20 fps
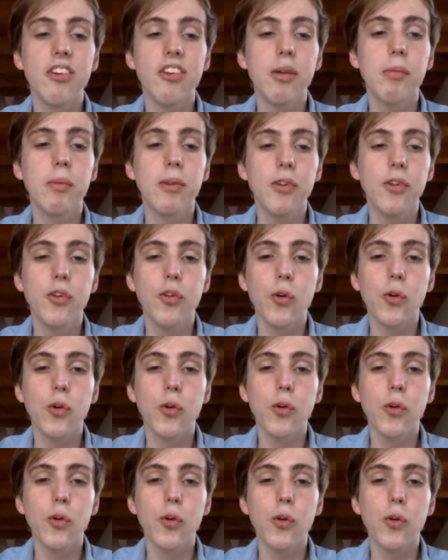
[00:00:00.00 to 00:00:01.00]
is simply to
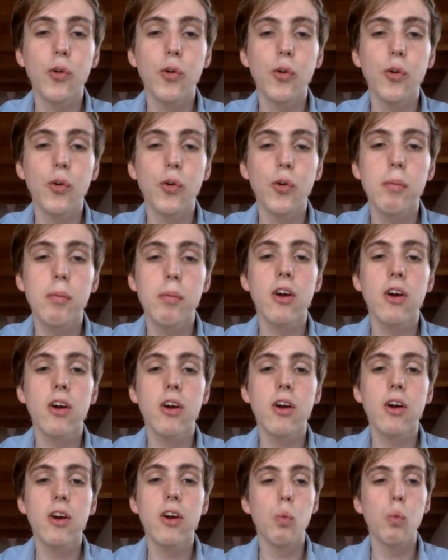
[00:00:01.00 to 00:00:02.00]
talk
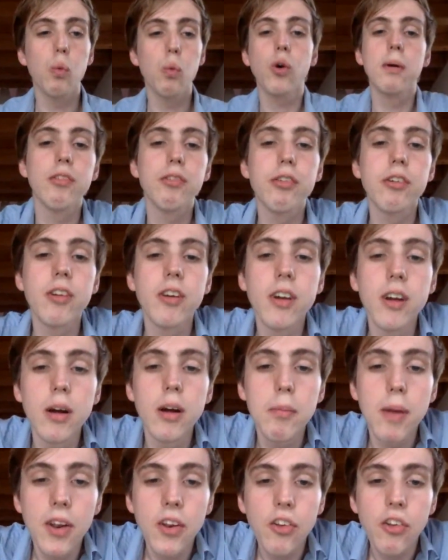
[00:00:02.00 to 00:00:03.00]
about what, um,
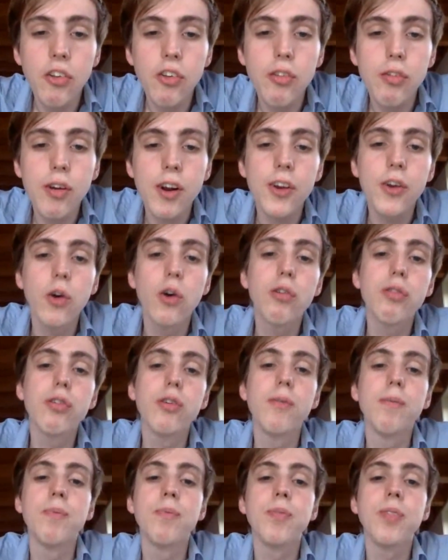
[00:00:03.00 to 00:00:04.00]
and this is very often